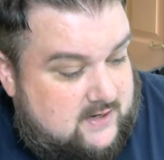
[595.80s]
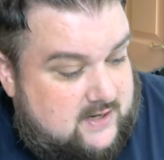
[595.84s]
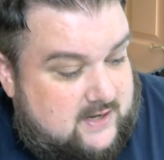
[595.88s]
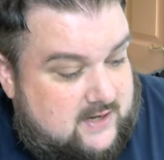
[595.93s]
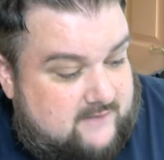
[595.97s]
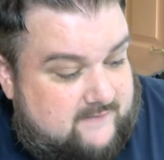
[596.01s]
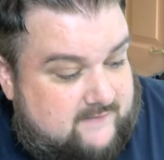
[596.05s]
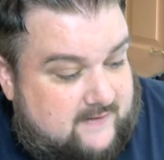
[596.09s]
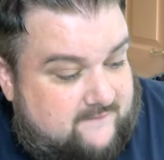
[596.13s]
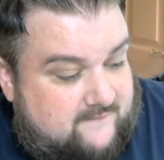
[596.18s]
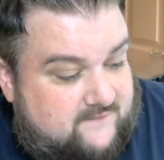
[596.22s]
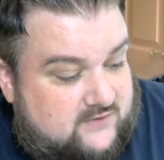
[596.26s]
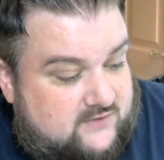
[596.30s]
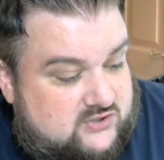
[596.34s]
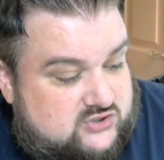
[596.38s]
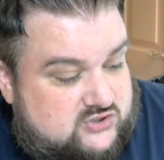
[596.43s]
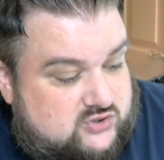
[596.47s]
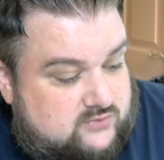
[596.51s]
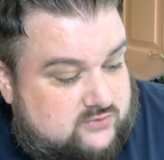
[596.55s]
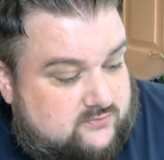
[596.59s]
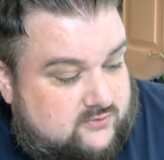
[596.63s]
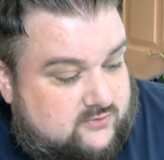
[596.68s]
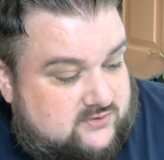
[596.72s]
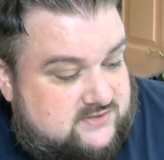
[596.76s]
And they finished
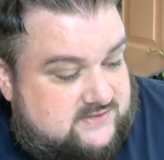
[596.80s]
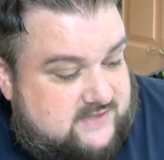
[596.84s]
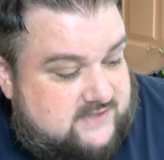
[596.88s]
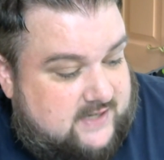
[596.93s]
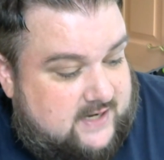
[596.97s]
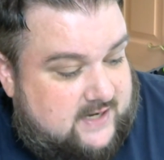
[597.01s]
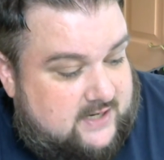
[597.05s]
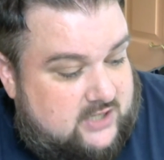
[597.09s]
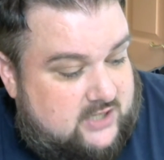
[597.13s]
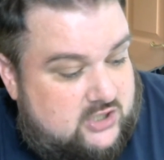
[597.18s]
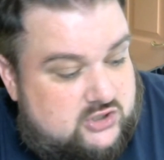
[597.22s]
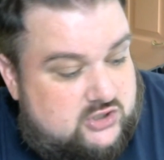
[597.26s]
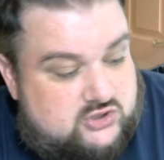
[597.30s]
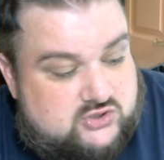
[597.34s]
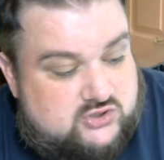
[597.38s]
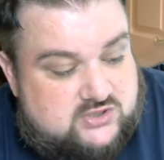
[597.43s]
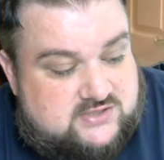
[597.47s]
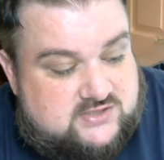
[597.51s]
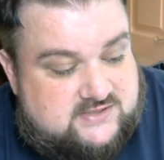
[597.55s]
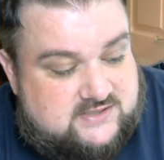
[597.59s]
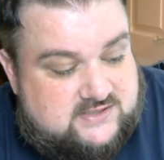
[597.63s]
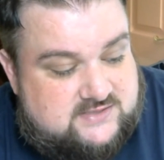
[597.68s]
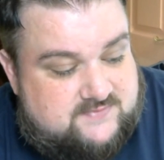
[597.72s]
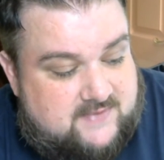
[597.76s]
up by saying,
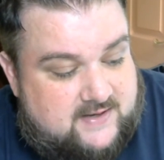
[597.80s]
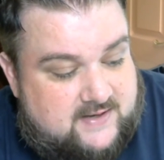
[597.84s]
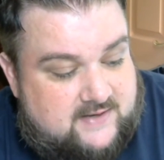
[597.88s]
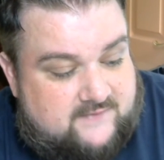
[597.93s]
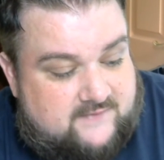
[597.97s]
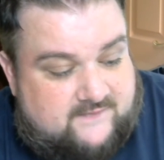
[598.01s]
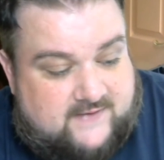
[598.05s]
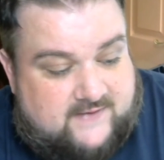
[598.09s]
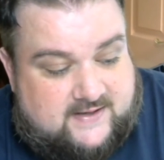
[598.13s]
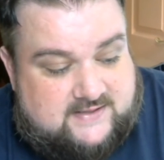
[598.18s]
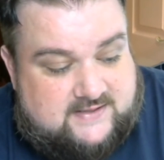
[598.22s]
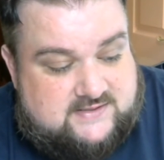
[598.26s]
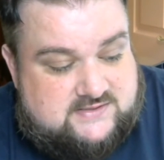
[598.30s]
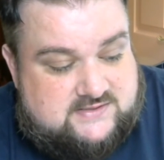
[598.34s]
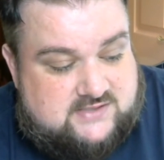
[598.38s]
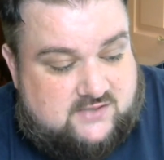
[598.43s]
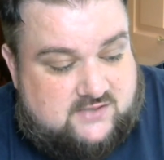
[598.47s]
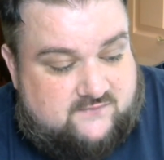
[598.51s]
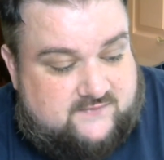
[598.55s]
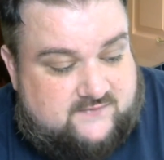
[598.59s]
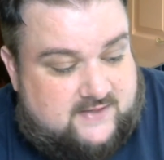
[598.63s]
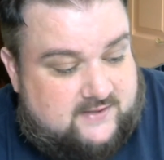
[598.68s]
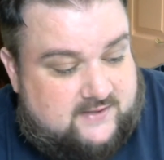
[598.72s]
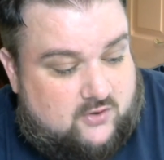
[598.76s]
just as many fans
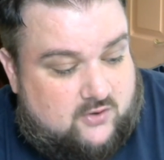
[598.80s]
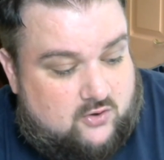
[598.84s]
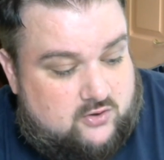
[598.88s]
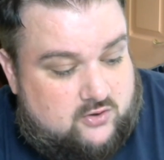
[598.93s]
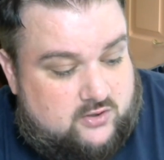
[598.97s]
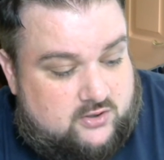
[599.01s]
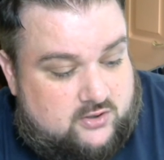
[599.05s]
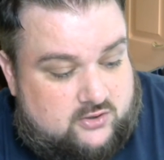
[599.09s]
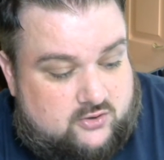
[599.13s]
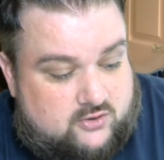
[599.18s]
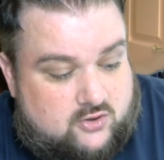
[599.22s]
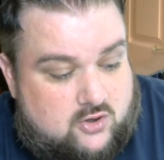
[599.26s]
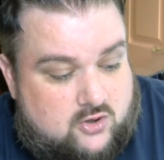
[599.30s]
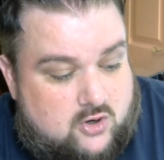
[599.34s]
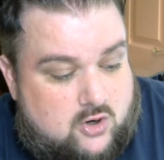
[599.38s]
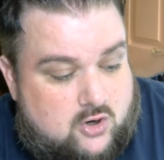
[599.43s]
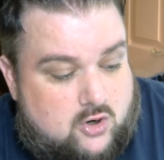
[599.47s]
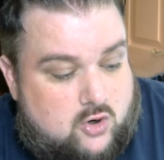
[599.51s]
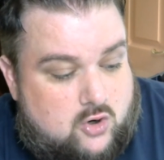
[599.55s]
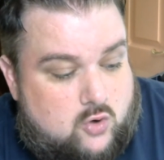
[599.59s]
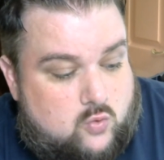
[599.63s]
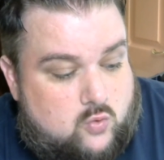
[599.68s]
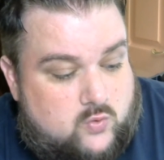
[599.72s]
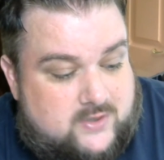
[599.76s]
of Dead Island,
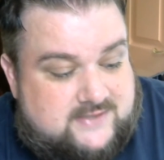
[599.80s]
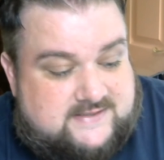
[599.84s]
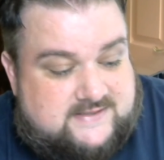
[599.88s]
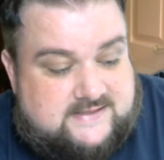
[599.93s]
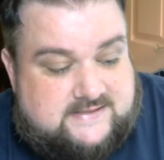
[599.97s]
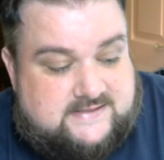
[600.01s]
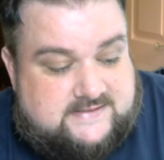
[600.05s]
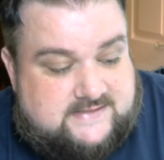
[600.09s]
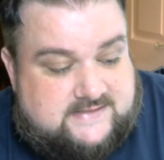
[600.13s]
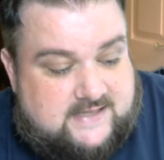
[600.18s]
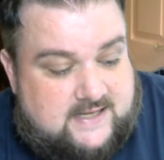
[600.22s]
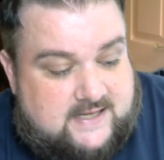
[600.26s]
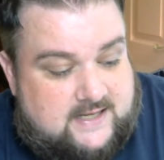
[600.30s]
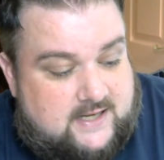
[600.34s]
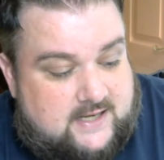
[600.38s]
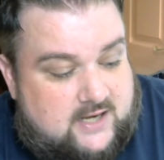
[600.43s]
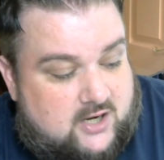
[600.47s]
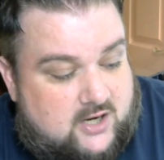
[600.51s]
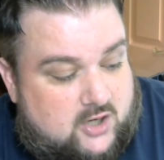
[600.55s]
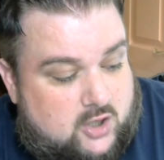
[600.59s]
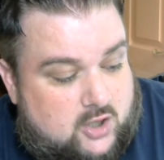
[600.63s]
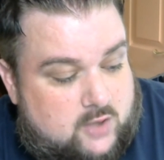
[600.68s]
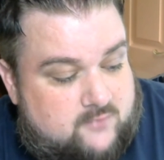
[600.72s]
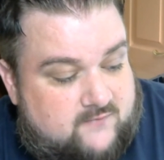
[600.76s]
we sincerely
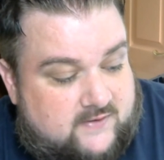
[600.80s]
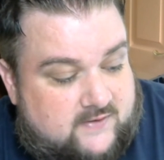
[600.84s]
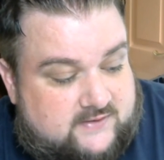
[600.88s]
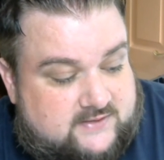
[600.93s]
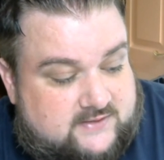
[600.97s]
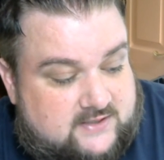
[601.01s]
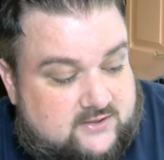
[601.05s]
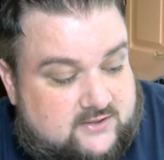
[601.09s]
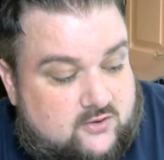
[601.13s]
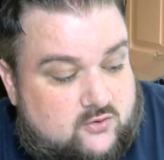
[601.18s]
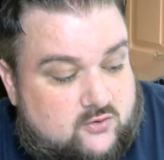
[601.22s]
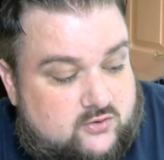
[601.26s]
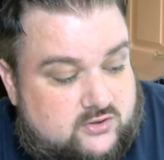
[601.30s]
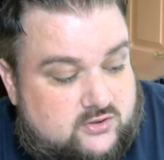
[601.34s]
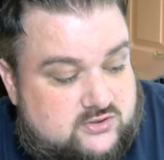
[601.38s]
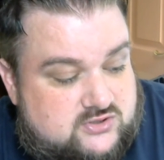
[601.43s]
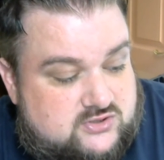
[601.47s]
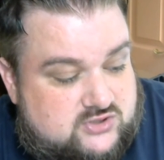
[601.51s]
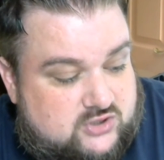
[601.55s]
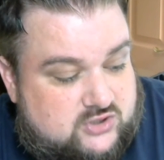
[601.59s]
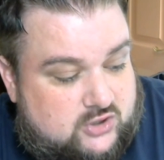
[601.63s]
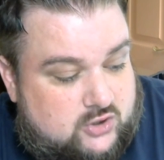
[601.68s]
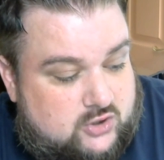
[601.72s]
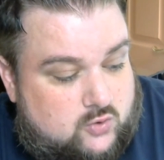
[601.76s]
hope that Dead Island
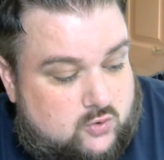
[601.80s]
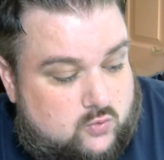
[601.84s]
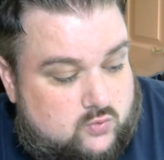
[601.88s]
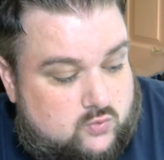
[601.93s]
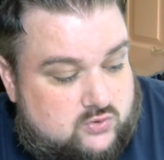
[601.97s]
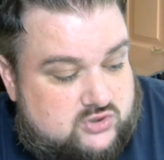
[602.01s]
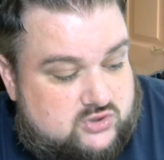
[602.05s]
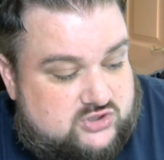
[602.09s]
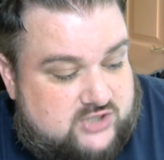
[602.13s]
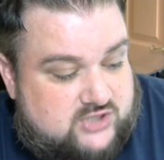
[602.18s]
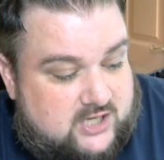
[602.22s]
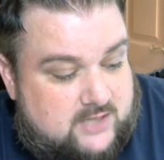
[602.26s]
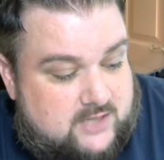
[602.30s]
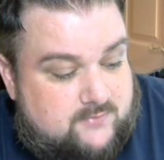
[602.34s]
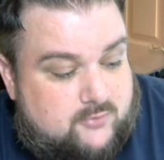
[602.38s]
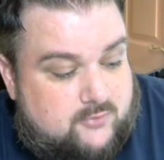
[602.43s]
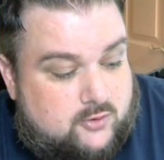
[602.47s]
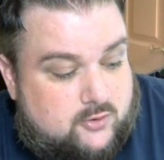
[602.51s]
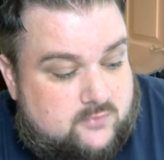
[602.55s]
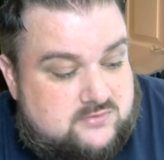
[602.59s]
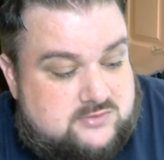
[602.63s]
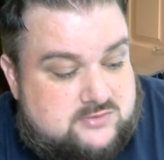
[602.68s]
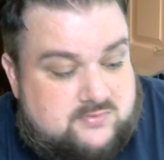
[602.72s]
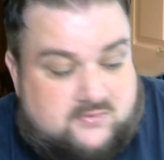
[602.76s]
2 will shape
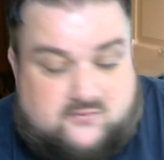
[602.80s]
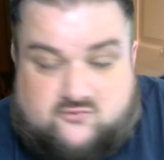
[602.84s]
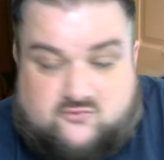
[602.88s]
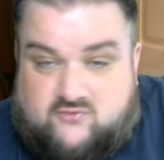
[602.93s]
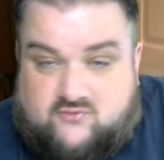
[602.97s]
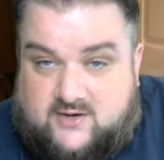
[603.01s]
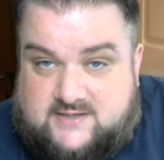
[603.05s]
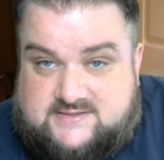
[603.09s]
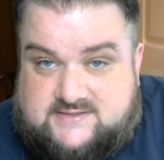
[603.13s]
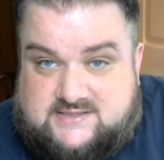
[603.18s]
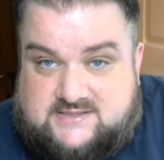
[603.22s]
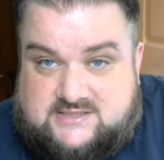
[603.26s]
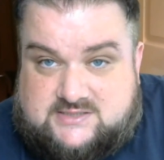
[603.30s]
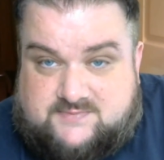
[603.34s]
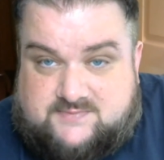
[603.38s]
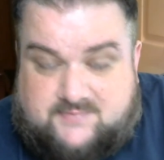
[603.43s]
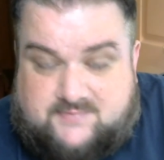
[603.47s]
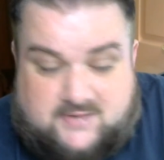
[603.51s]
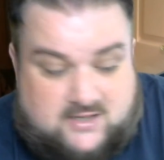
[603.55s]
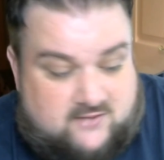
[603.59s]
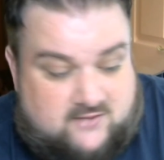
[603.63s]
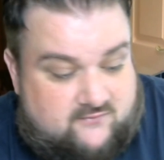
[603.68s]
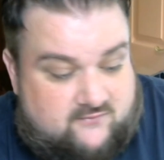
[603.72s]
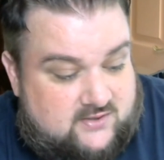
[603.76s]
up to be a great
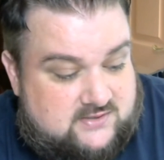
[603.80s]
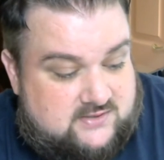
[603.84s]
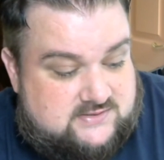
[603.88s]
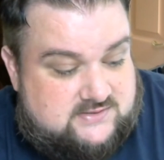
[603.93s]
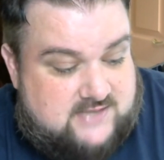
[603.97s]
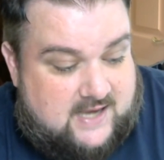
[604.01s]
experience